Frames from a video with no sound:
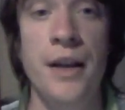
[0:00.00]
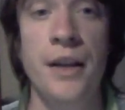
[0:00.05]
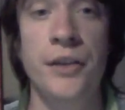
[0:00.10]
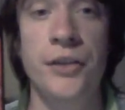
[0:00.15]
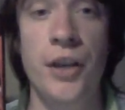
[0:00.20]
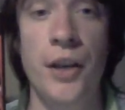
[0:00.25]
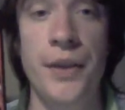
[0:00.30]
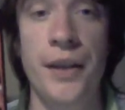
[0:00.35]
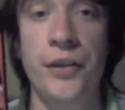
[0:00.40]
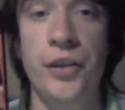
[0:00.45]

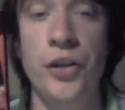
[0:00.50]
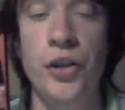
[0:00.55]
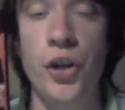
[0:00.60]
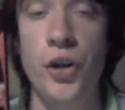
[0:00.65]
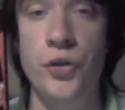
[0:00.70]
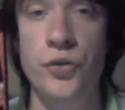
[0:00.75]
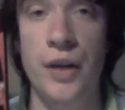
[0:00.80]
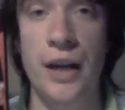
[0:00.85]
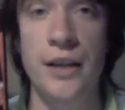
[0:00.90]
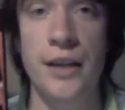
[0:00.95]
So there's a
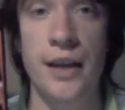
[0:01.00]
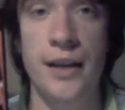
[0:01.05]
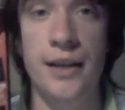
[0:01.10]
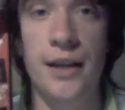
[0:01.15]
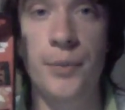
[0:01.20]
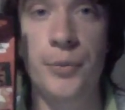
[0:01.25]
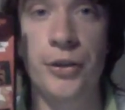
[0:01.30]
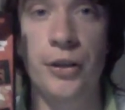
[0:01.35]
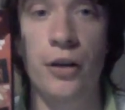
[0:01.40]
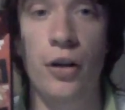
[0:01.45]
new drug that
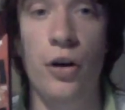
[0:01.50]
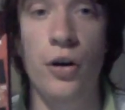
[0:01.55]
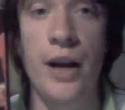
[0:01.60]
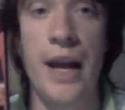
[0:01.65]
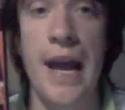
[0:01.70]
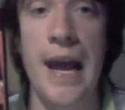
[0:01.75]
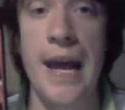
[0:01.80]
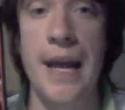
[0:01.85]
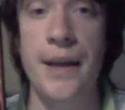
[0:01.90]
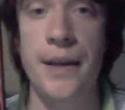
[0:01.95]
comes along
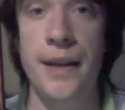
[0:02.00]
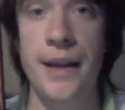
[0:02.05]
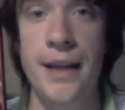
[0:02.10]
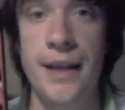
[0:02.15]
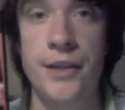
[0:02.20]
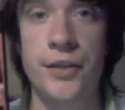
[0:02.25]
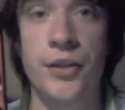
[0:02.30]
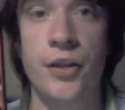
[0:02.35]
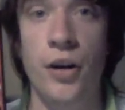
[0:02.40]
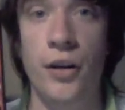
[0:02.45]
and
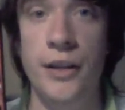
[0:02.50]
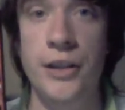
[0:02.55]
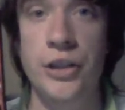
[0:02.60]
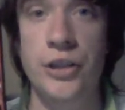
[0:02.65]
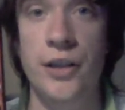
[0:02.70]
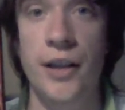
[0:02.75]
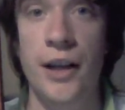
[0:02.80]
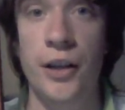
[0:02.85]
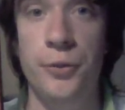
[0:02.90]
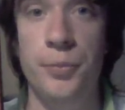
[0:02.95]
these
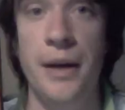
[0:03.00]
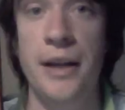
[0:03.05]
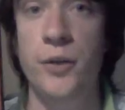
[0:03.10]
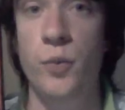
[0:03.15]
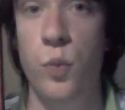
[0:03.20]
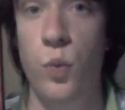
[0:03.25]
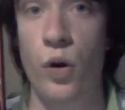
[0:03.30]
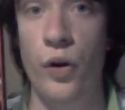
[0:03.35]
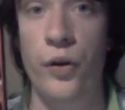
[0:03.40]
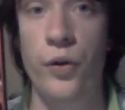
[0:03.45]
college classmates
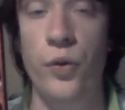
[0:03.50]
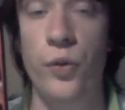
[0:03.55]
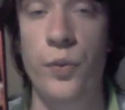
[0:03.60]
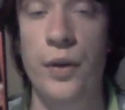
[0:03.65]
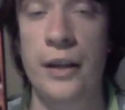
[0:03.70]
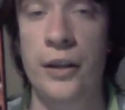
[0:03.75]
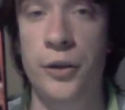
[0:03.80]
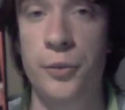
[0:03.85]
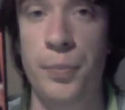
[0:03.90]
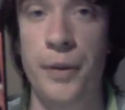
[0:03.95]
want to
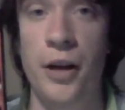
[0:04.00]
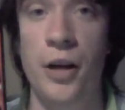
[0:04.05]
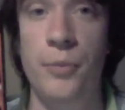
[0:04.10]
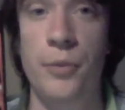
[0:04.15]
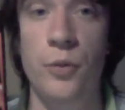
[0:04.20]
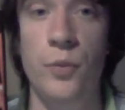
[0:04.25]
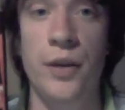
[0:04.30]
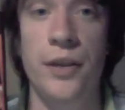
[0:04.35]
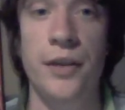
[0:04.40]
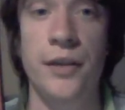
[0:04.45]

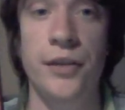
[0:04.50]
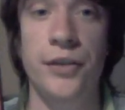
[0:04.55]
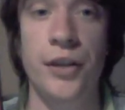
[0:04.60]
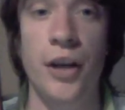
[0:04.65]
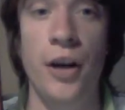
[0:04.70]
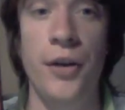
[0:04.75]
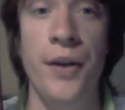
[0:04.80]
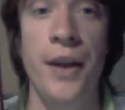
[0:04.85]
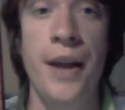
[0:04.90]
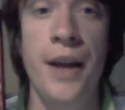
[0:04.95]
experiment with it.
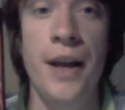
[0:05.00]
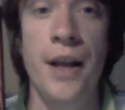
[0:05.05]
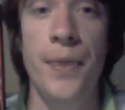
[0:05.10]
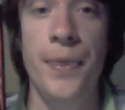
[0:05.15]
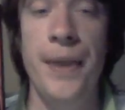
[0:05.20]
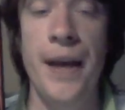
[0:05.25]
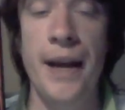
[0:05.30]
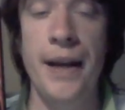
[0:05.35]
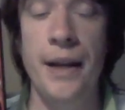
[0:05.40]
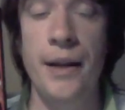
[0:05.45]
So
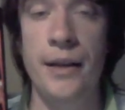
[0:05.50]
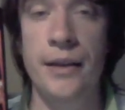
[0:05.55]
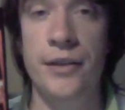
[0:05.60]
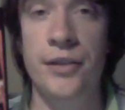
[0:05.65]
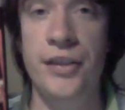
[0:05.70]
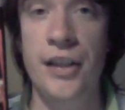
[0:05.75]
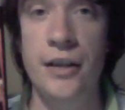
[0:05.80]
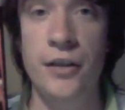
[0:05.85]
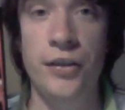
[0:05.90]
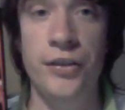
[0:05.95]
they
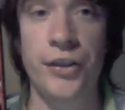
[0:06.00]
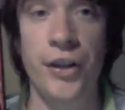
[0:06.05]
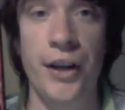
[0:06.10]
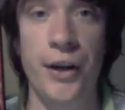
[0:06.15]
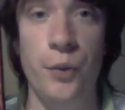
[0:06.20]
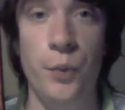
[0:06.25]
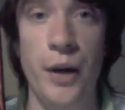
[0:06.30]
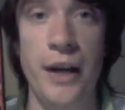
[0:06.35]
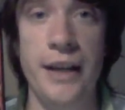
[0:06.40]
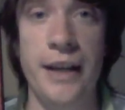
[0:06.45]
set
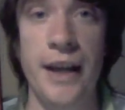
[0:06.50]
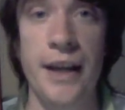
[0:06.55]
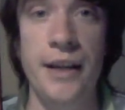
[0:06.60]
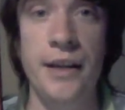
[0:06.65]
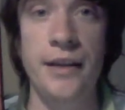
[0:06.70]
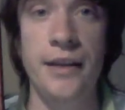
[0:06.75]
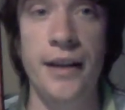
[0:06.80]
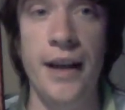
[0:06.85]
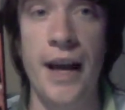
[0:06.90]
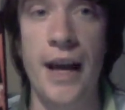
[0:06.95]
aside a
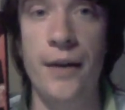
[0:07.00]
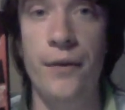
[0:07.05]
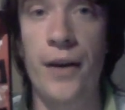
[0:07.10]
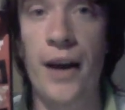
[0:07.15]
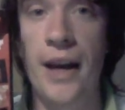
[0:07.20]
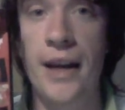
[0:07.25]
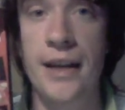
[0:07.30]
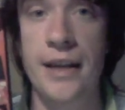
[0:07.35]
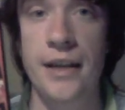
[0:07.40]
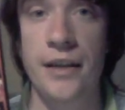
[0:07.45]
weekend to have
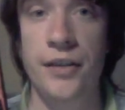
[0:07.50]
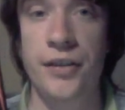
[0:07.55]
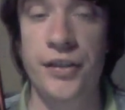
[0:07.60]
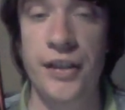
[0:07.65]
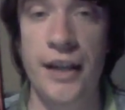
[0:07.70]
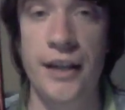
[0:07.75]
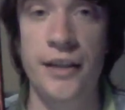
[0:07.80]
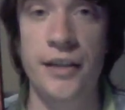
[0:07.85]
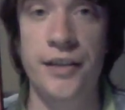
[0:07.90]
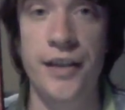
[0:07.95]
a
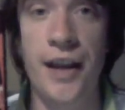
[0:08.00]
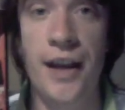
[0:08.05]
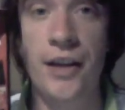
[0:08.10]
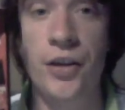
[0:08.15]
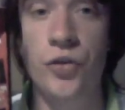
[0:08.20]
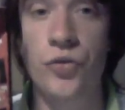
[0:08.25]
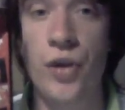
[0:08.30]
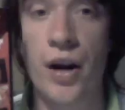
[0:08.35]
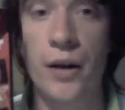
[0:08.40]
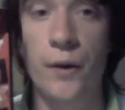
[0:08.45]
sex
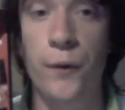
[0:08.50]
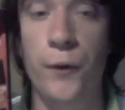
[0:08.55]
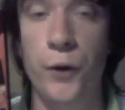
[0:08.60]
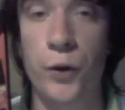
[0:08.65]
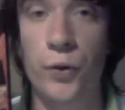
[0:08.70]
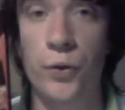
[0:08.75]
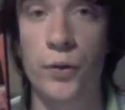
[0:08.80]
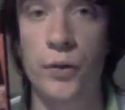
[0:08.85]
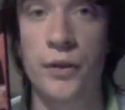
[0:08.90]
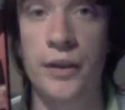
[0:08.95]
and
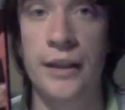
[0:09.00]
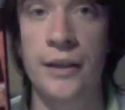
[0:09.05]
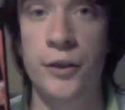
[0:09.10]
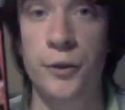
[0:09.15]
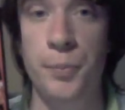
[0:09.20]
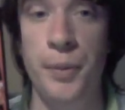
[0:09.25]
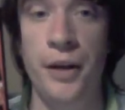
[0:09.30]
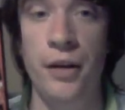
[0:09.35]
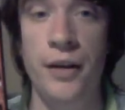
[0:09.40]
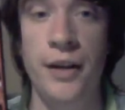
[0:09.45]
drug-fueled
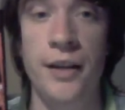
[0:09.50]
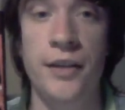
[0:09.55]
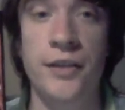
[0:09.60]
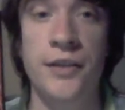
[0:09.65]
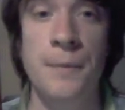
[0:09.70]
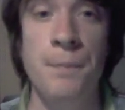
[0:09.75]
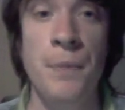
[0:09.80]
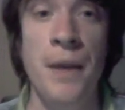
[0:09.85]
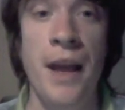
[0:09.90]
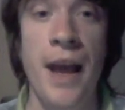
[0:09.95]
experience,
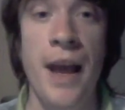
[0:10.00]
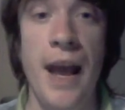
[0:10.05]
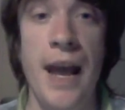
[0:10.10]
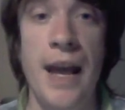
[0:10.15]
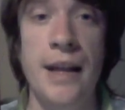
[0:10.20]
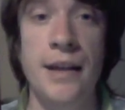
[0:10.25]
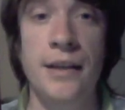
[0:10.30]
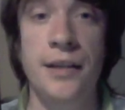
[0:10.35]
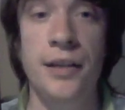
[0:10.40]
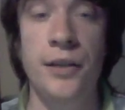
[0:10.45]

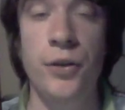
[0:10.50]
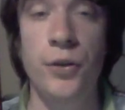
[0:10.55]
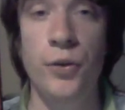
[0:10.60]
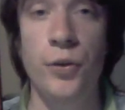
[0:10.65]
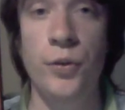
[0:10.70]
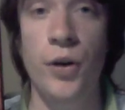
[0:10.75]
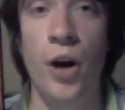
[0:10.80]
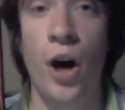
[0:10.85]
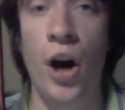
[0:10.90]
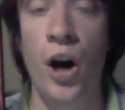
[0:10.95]
and
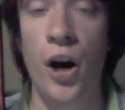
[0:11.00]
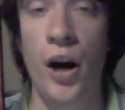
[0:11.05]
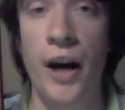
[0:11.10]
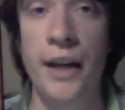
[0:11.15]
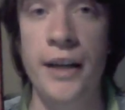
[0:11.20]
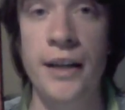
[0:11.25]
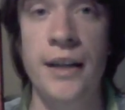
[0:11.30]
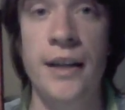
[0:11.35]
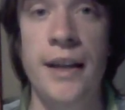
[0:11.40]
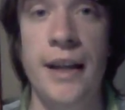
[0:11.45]
to
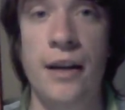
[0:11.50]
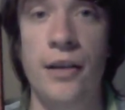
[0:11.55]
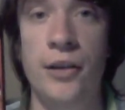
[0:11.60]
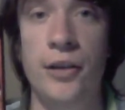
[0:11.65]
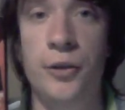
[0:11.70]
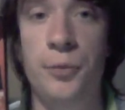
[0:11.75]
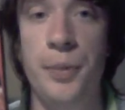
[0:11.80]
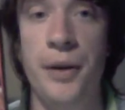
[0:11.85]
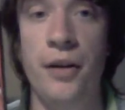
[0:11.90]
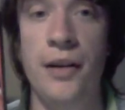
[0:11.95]
heighten their
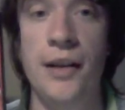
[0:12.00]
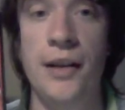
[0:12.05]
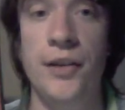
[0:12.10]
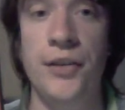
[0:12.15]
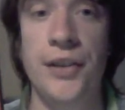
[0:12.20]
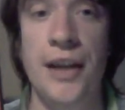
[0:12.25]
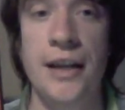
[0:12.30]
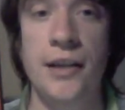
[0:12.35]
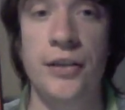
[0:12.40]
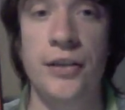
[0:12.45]

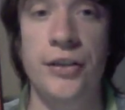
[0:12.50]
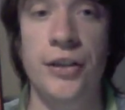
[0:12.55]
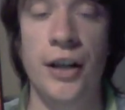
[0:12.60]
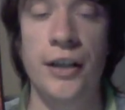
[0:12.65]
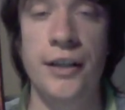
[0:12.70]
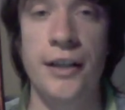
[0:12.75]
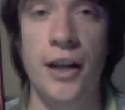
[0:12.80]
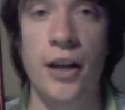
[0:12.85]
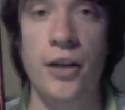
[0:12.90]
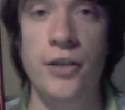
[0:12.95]
experience, they
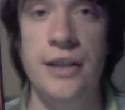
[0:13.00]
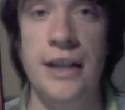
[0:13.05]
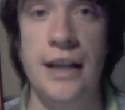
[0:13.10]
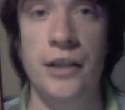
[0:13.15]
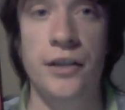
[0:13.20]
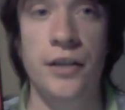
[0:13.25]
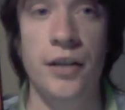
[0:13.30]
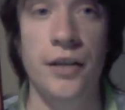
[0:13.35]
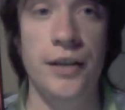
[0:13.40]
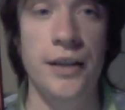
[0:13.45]
decide to go
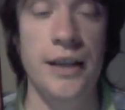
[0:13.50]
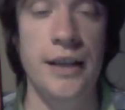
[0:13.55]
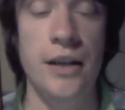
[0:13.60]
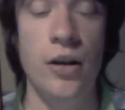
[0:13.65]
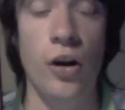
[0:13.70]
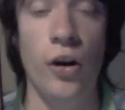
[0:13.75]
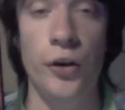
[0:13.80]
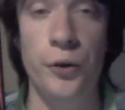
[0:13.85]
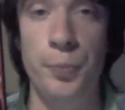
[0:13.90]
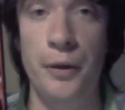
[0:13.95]
down to the
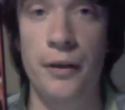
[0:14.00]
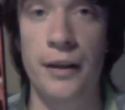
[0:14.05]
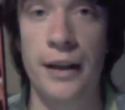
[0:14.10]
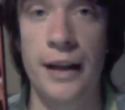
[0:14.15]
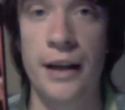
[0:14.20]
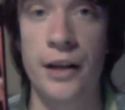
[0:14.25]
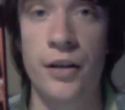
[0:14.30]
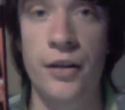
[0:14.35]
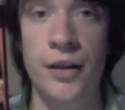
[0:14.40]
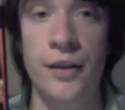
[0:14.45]
hospital
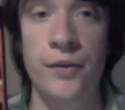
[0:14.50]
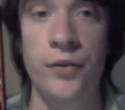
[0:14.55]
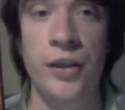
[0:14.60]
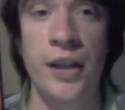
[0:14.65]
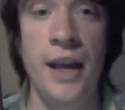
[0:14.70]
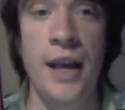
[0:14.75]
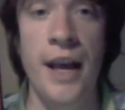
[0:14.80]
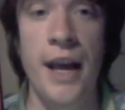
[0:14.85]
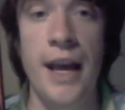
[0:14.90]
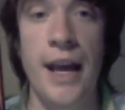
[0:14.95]
archives
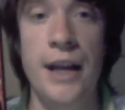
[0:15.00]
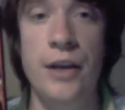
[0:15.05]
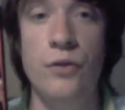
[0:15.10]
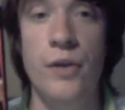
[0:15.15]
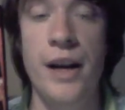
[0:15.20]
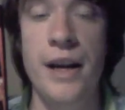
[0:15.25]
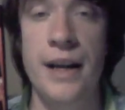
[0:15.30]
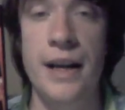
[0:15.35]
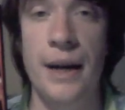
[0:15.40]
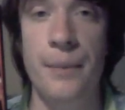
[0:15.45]
and
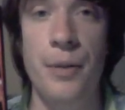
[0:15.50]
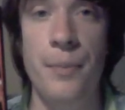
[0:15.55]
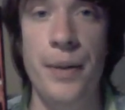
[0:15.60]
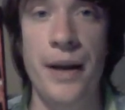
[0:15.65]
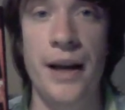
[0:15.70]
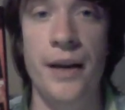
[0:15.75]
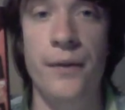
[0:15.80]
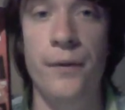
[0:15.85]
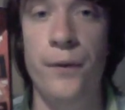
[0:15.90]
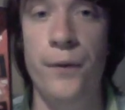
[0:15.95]
read up
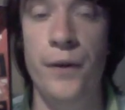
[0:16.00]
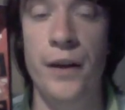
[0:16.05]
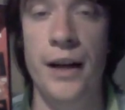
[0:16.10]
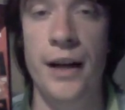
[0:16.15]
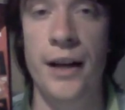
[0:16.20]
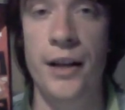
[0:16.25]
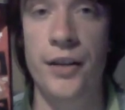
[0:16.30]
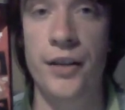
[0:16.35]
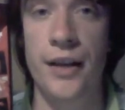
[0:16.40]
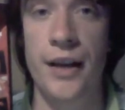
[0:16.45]
about
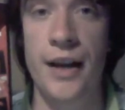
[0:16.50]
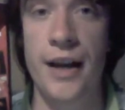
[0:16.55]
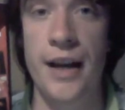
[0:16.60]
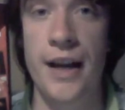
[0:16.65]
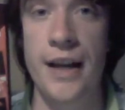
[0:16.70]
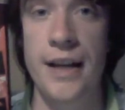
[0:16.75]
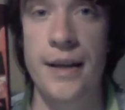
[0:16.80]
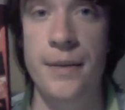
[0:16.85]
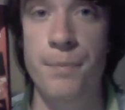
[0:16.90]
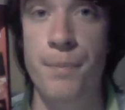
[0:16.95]

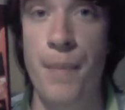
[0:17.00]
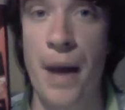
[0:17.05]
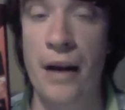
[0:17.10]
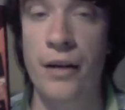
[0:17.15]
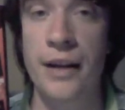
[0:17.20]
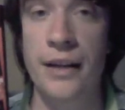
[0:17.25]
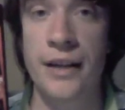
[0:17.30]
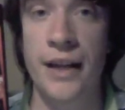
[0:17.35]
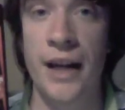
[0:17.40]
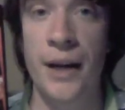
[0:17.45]
a
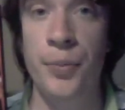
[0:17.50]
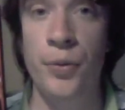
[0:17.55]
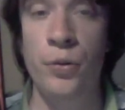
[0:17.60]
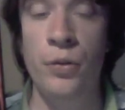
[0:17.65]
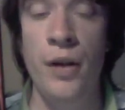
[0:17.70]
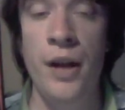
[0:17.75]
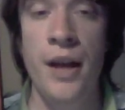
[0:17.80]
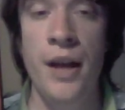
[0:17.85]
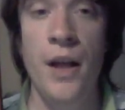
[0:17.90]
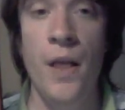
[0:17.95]
married
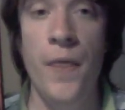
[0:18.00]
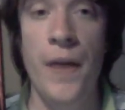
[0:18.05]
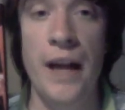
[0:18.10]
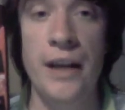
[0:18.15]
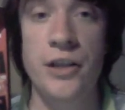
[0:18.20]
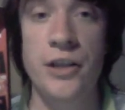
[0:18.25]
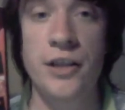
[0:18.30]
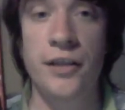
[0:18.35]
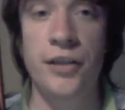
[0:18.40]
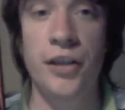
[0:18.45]
couple
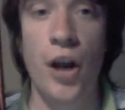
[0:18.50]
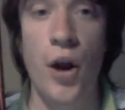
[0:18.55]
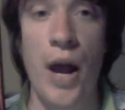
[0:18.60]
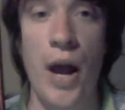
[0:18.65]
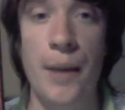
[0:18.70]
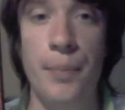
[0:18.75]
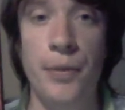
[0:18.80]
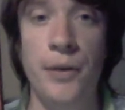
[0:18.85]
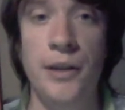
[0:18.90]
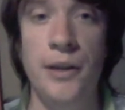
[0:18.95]
that just so
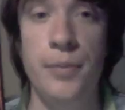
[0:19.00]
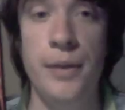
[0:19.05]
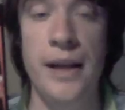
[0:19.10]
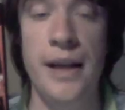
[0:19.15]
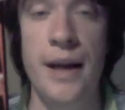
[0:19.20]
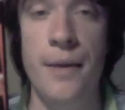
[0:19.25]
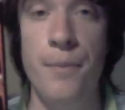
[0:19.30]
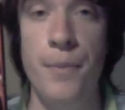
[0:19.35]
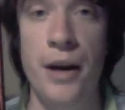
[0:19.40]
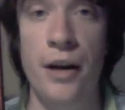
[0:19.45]
happened to
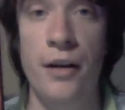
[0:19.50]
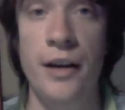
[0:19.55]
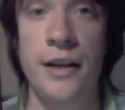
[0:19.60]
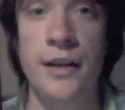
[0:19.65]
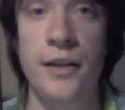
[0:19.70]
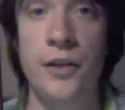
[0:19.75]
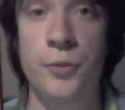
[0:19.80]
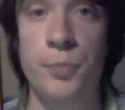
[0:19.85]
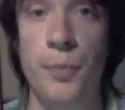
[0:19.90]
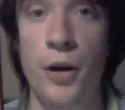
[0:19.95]
be
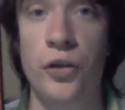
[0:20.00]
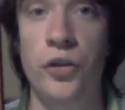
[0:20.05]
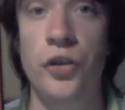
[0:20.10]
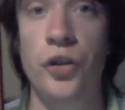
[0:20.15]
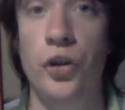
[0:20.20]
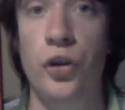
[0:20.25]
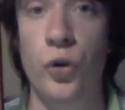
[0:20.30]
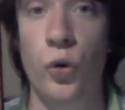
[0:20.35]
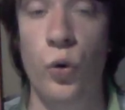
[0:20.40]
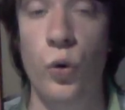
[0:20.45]
America's most
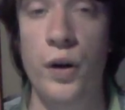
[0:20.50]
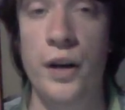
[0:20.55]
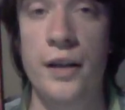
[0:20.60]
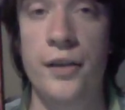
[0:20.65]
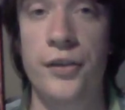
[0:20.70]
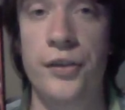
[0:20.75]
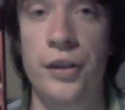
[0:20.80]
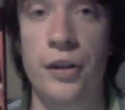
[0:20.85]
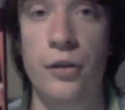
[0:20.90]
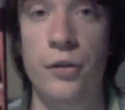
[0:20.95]

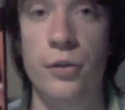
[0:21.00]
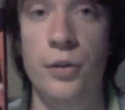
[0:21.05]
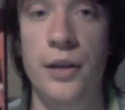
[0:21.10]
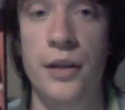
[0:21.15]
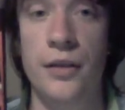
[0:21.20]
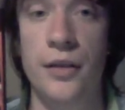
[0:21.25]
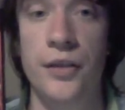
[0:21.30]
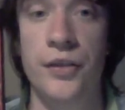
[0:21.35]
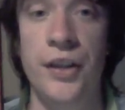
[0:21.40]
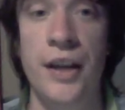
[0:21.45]
notorious serial
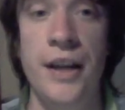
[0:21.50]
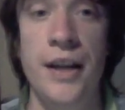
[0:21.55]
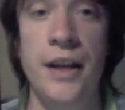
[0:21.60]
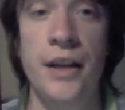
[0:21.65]
killers.